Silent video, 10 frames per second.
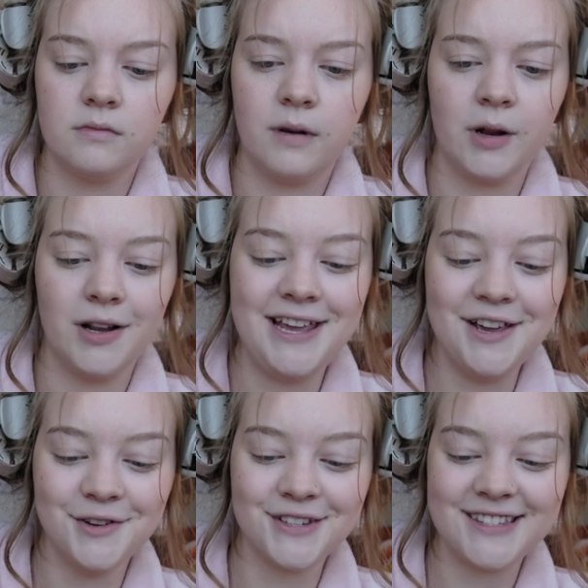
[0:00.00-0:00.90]
I'm gonna
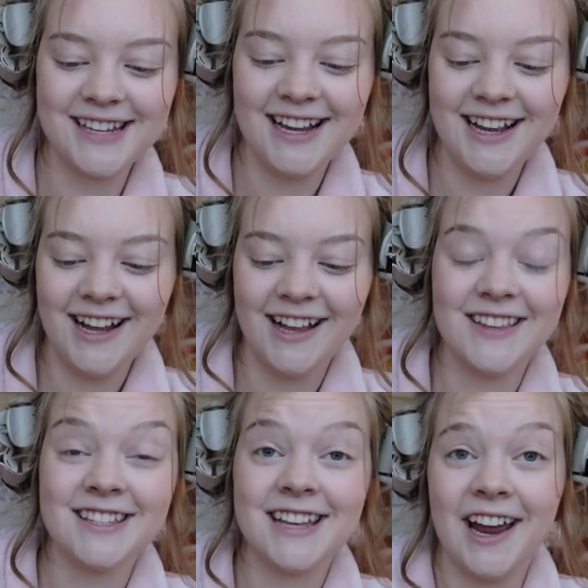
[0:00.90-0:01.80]
use
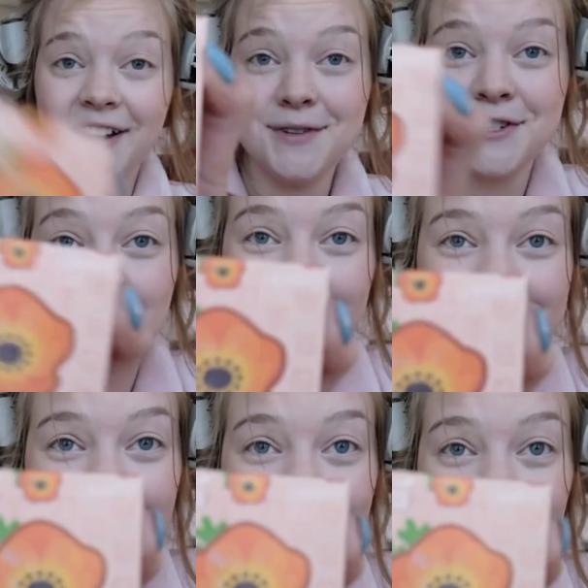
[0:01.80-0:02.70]
this Animal
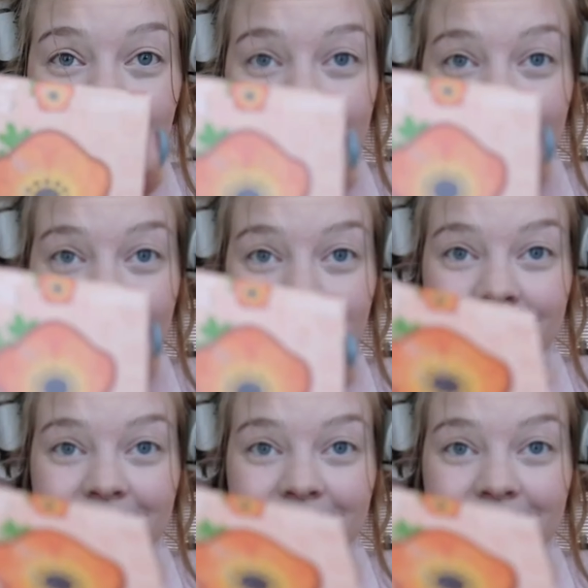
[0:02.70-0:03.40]
Crossing ColourPop